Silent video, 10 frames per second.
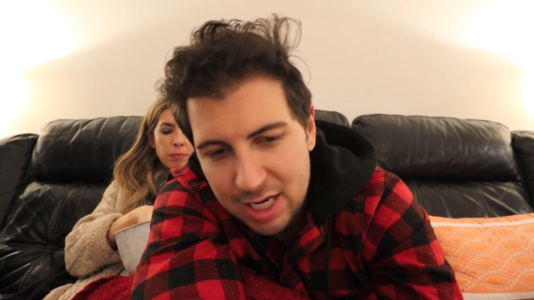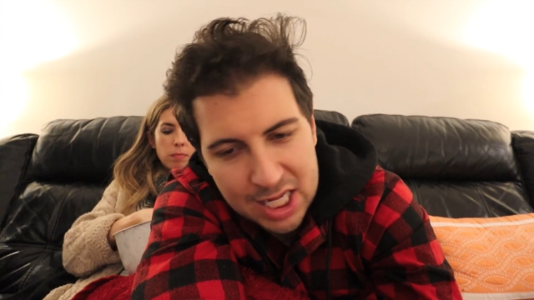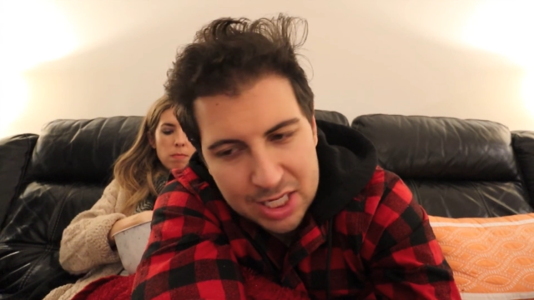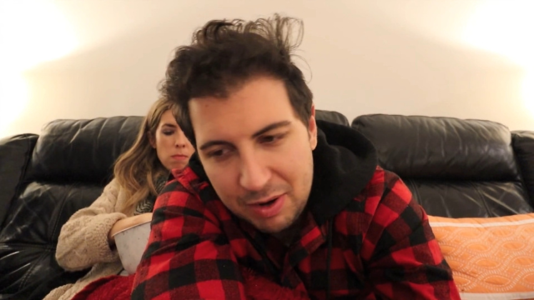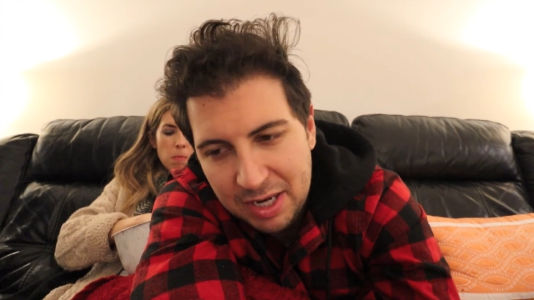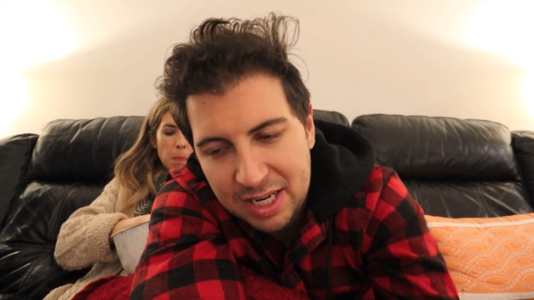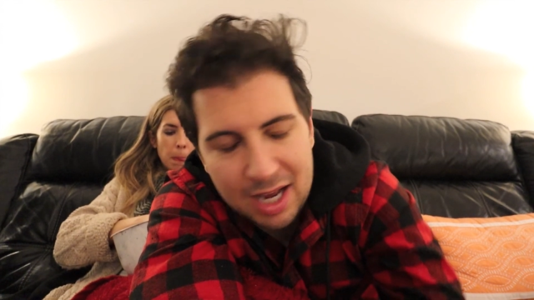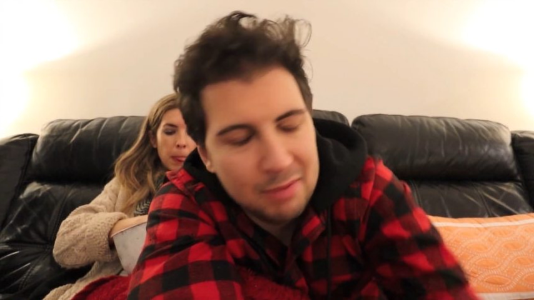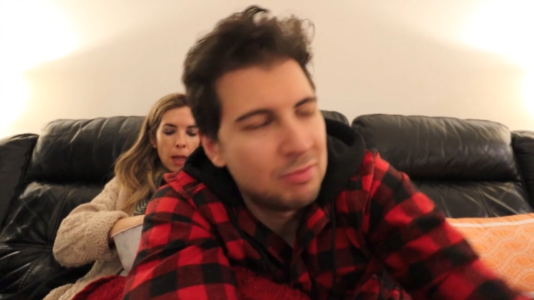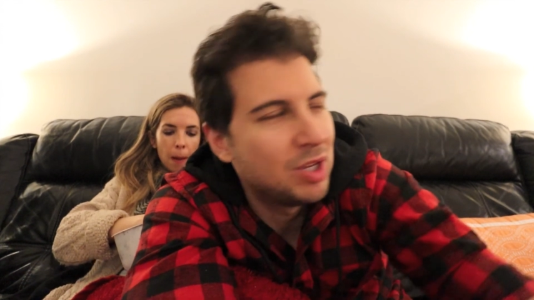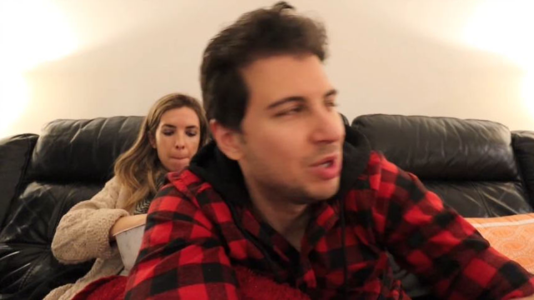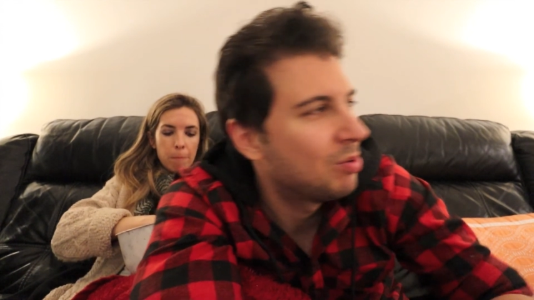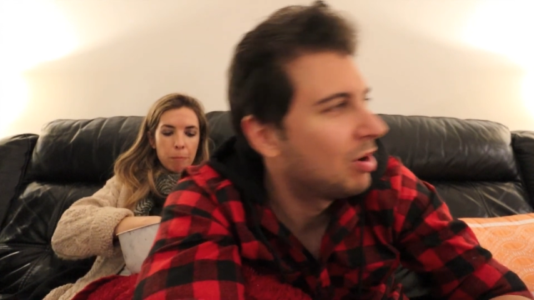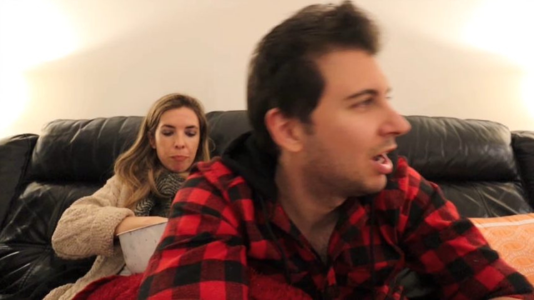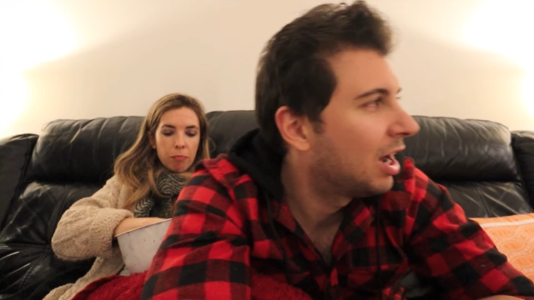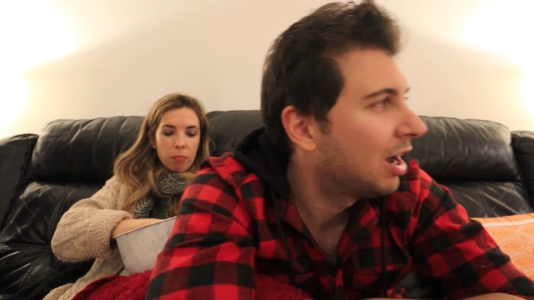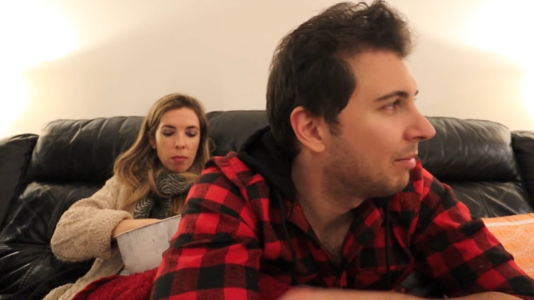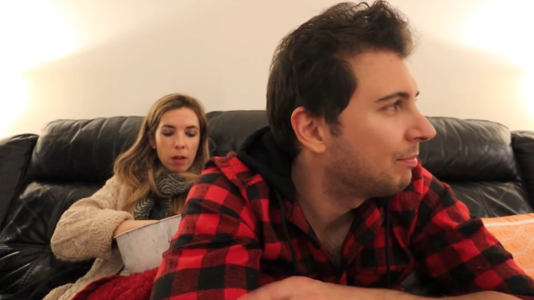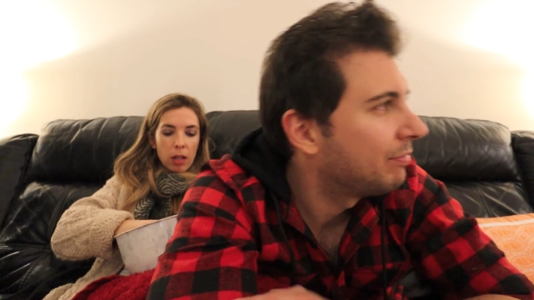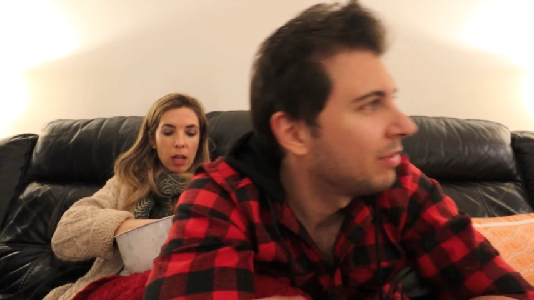Speaker 1: it's a great time too.
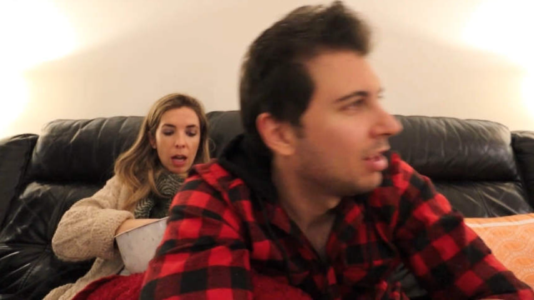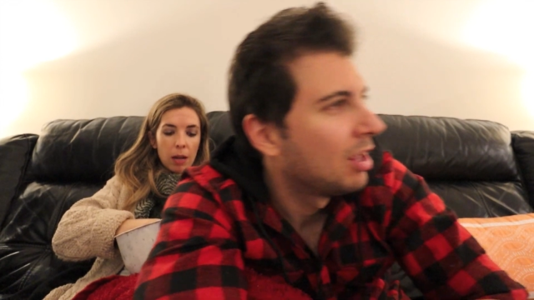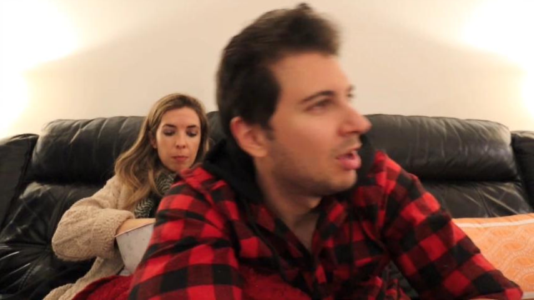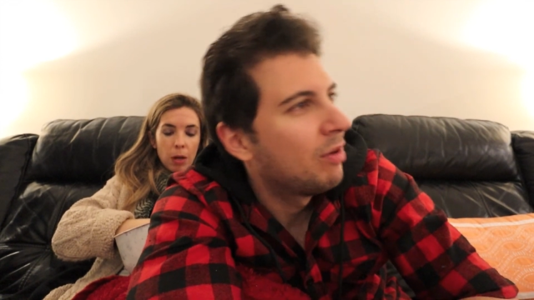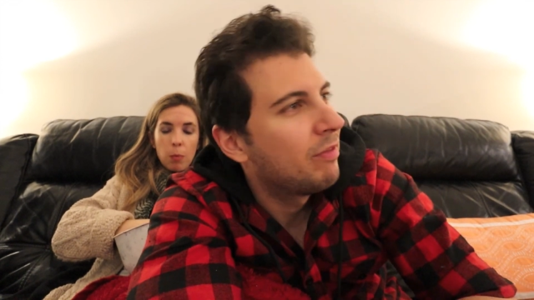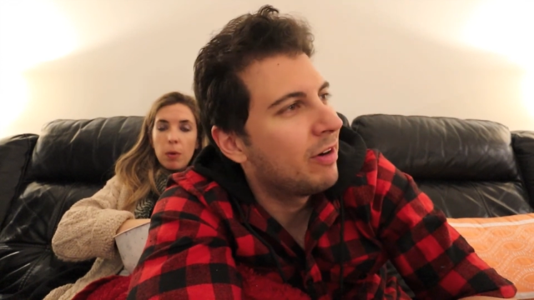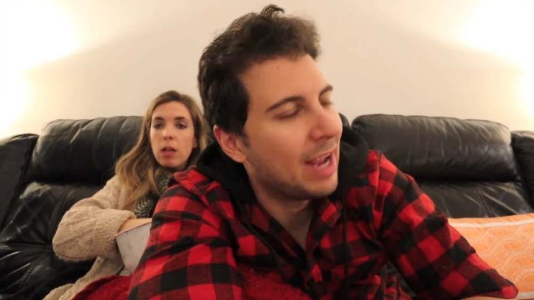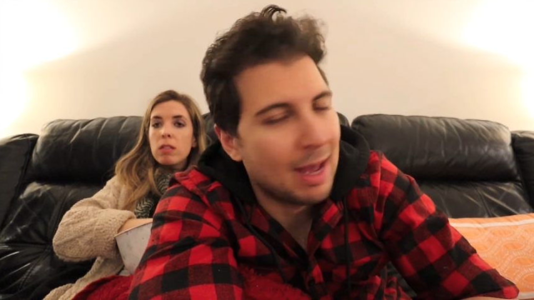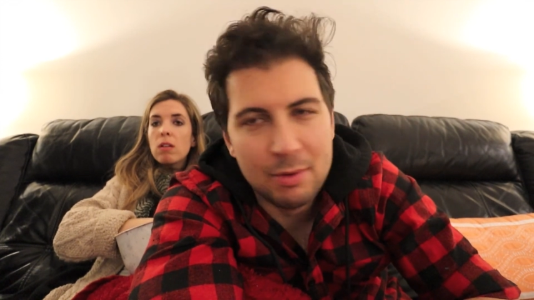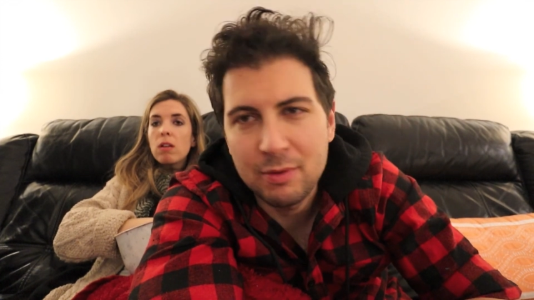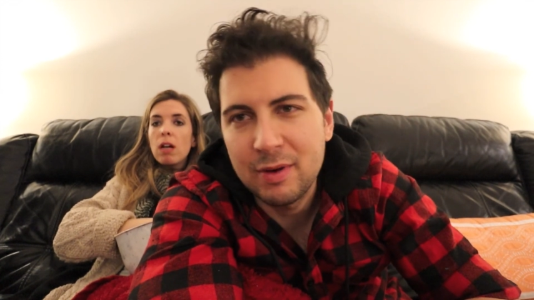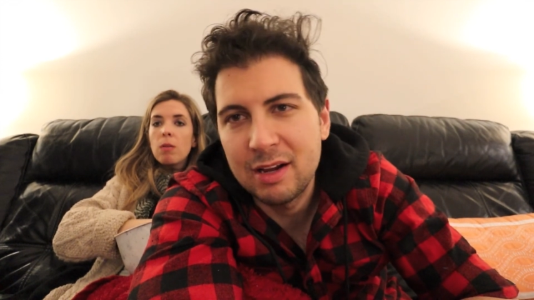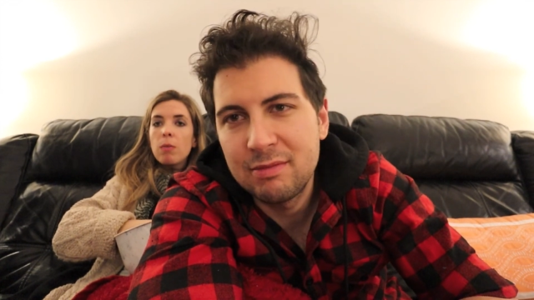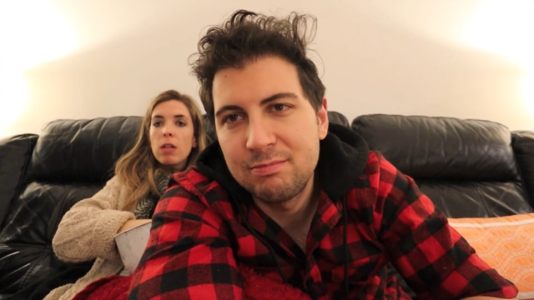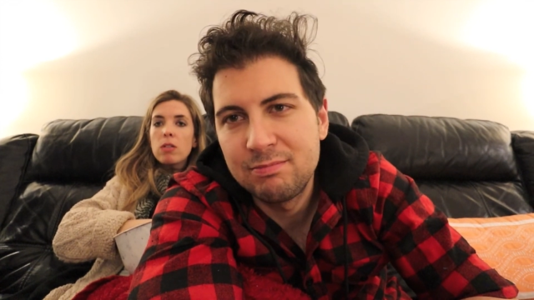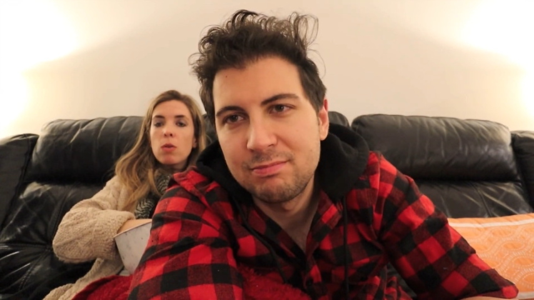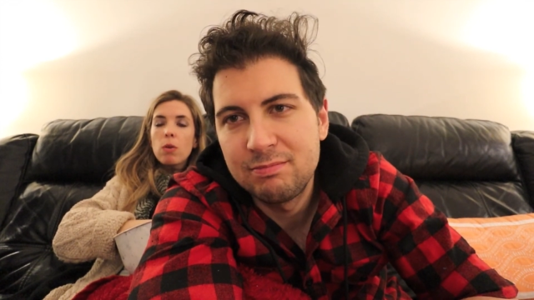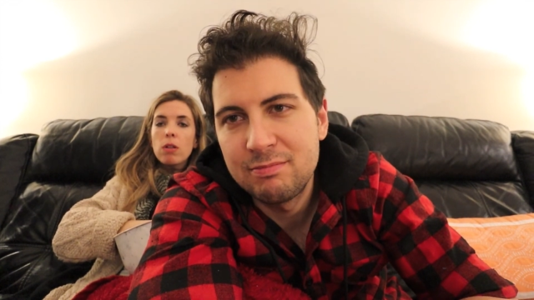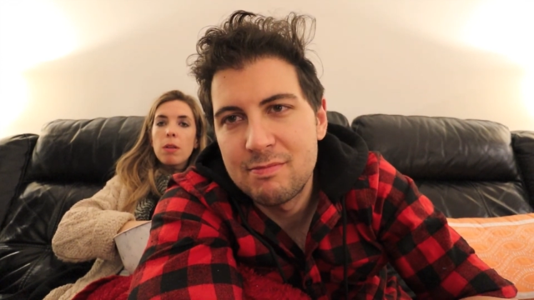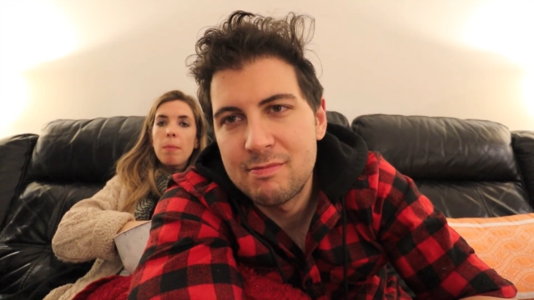Um, yeah, and we also
Speaker 2: got we also
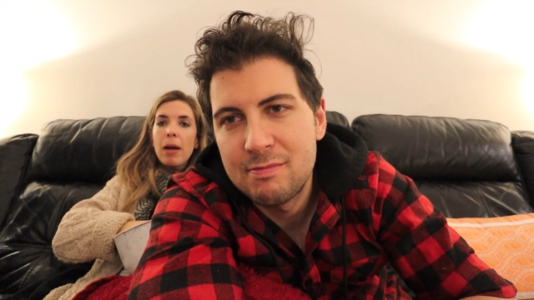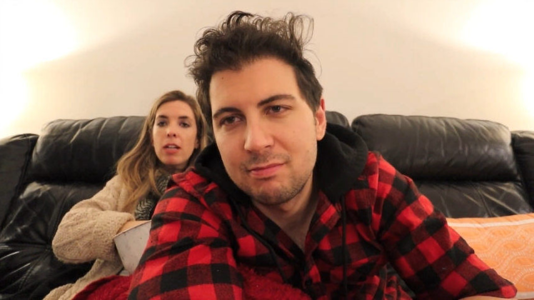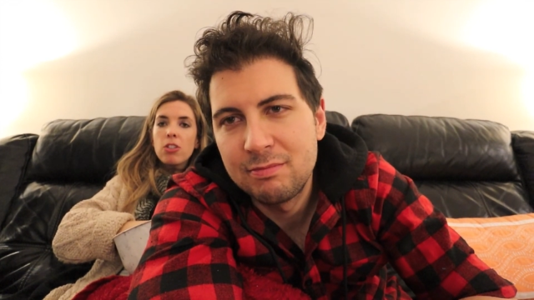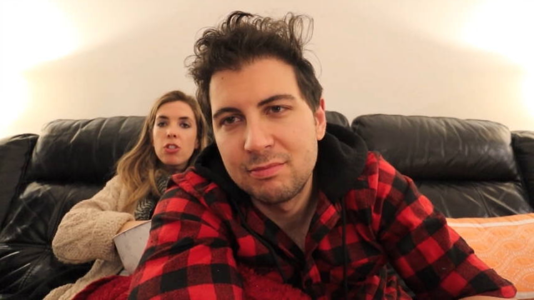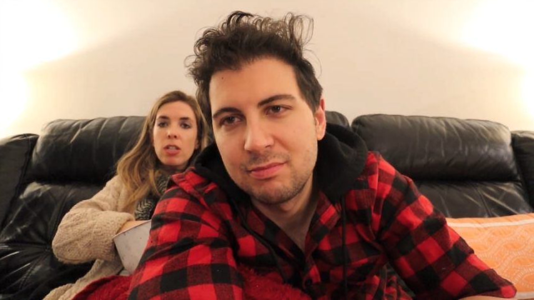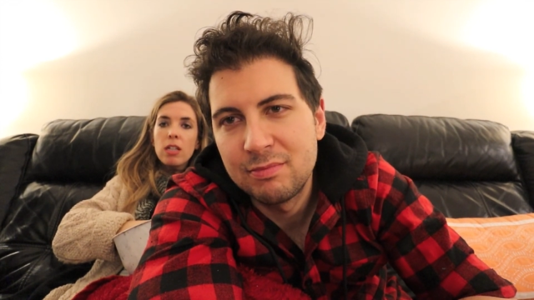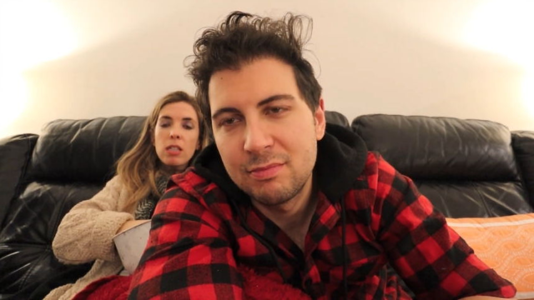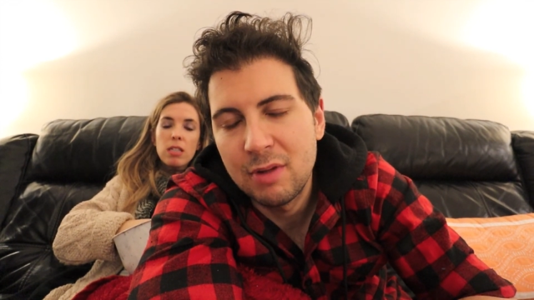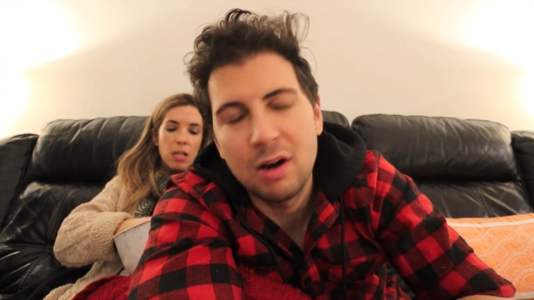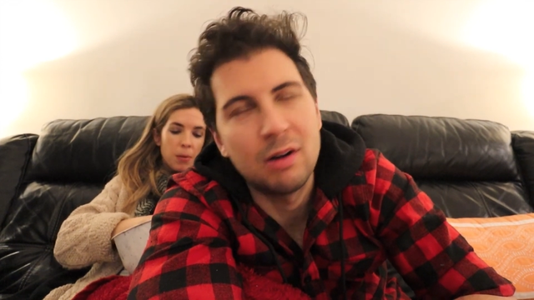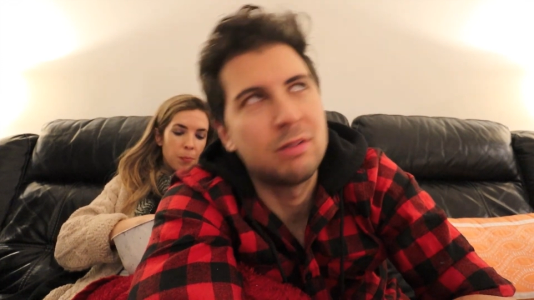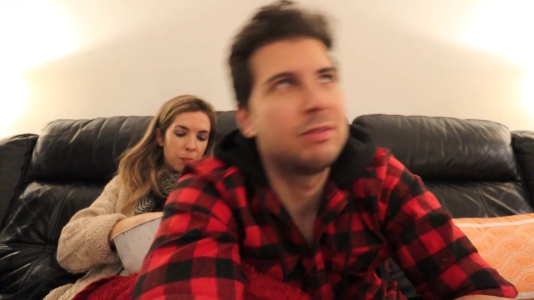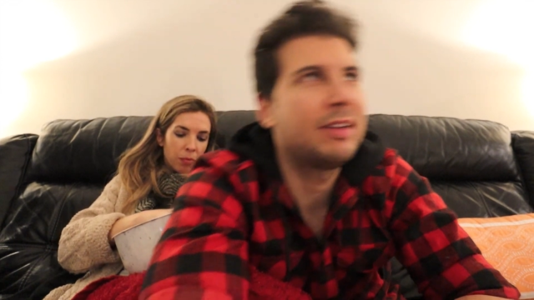ordered the mac and cheese. Oh